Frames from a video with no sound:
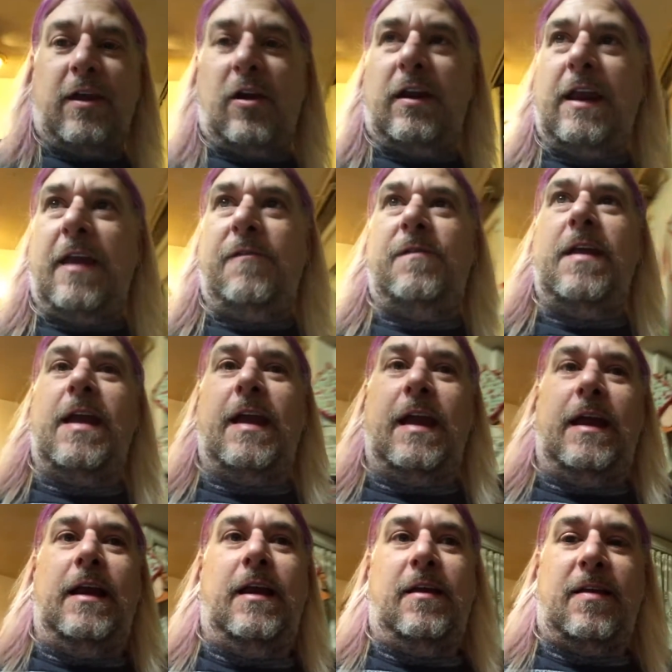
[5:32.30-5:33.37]
good evening.
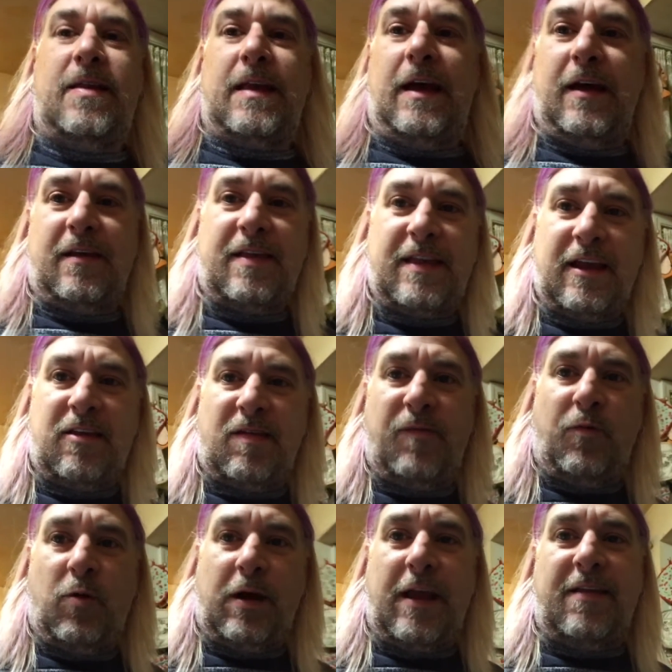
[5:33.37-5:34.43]
It is
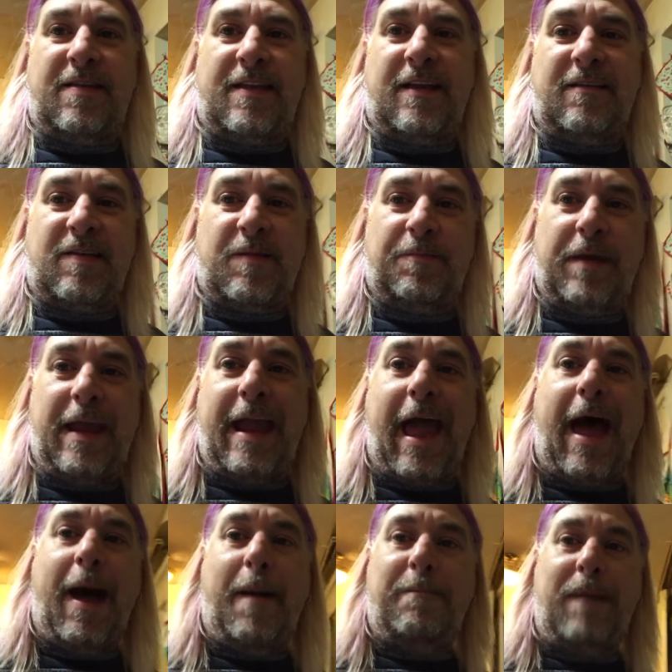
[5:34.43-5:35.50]
6:46
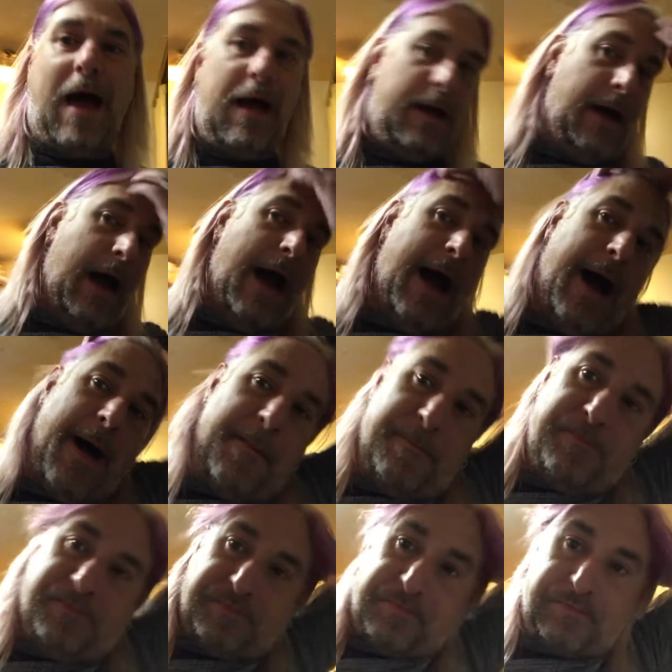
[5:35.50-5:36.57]

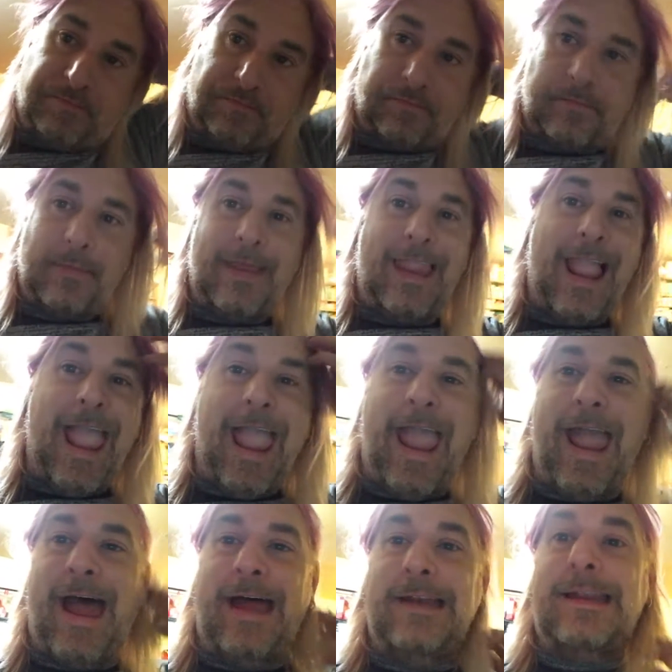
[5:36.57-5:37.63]
p.m.
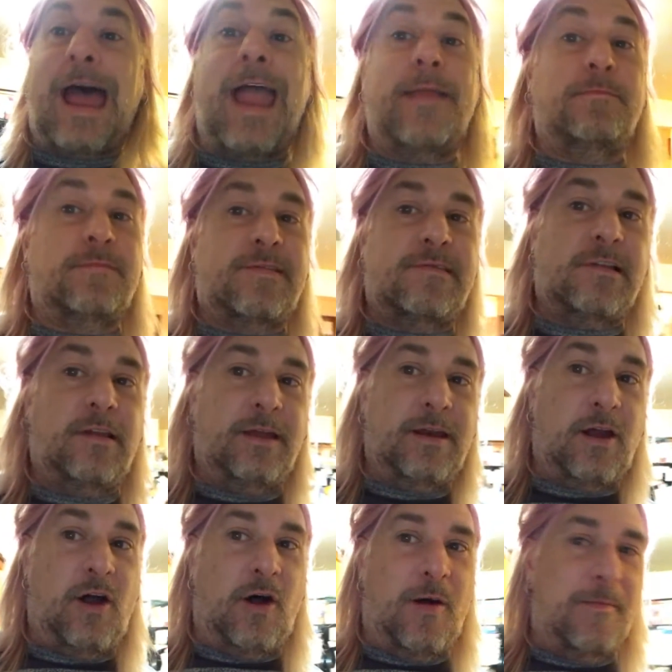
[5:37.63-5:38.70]
And I am still
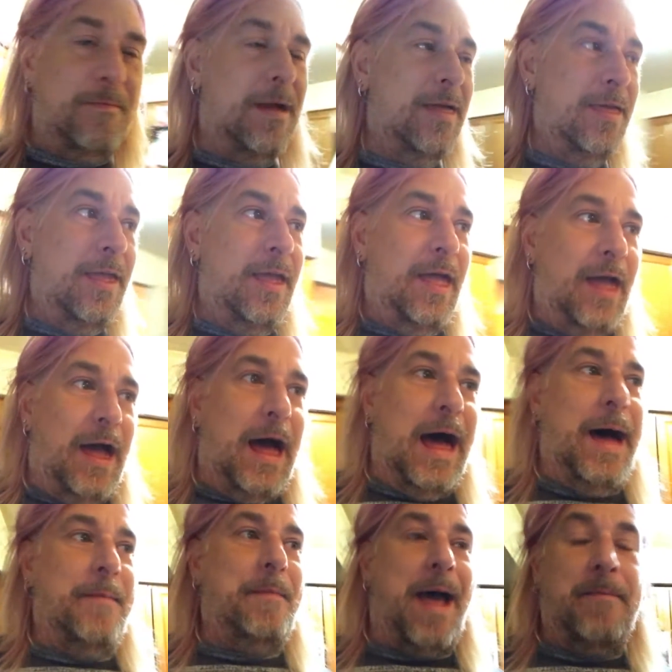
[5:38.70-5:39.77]
at home.
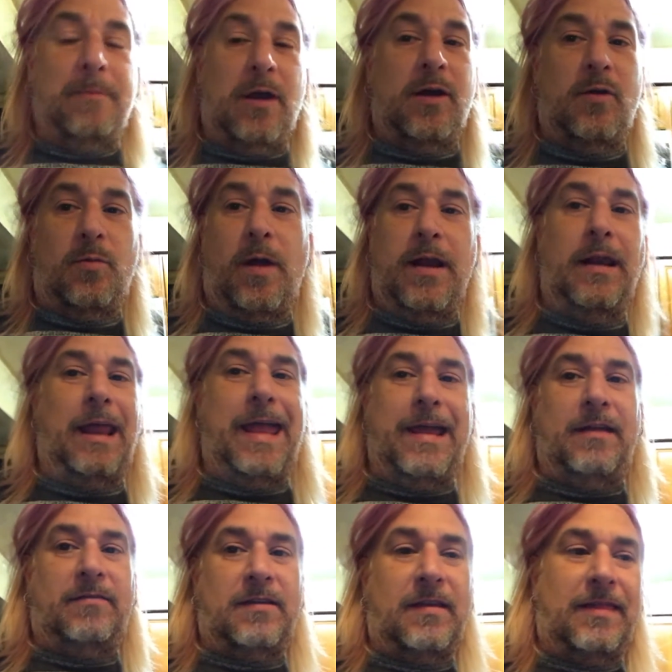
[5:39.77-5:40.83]
I'm going to run
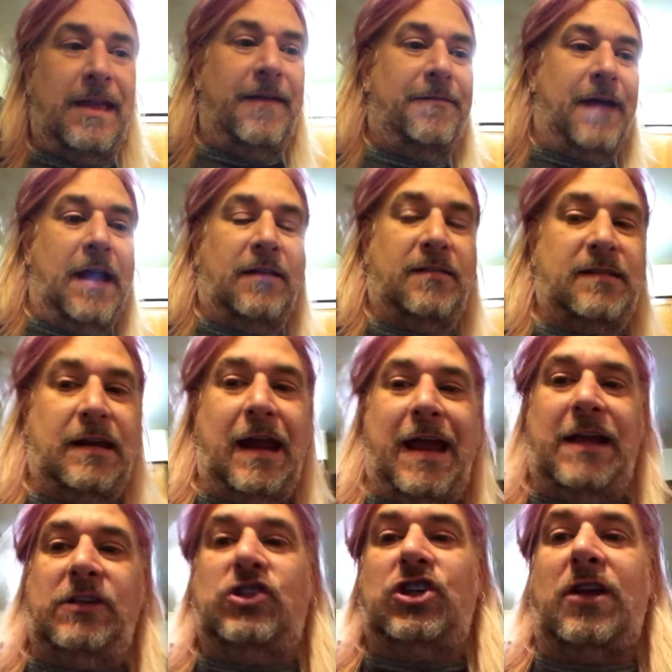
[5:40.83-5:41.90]
late to the event
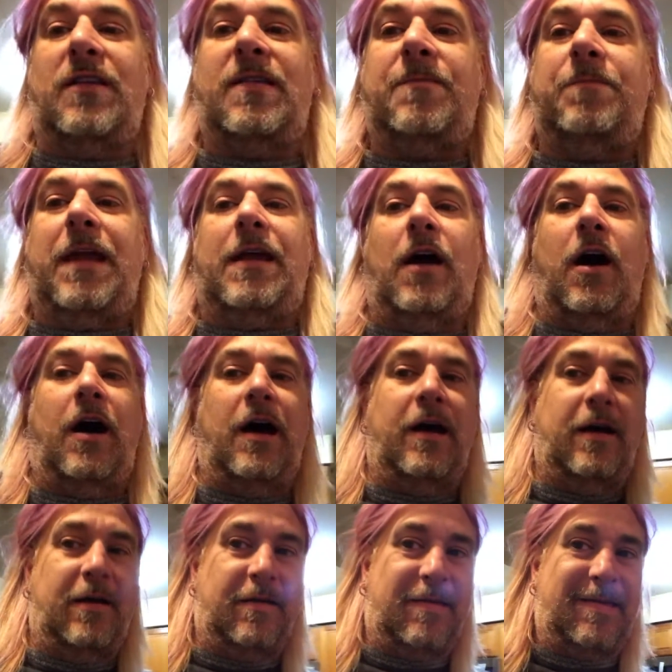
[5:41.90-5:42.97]
tonight just
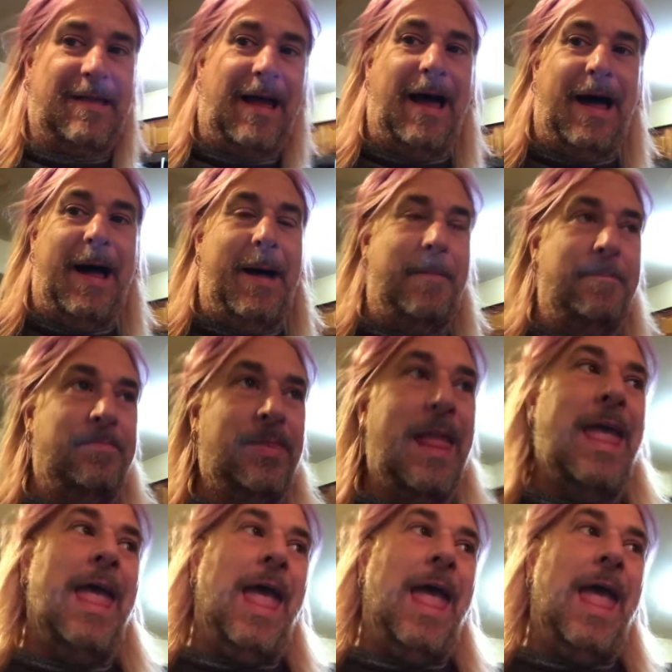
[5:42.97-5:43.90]
because I'm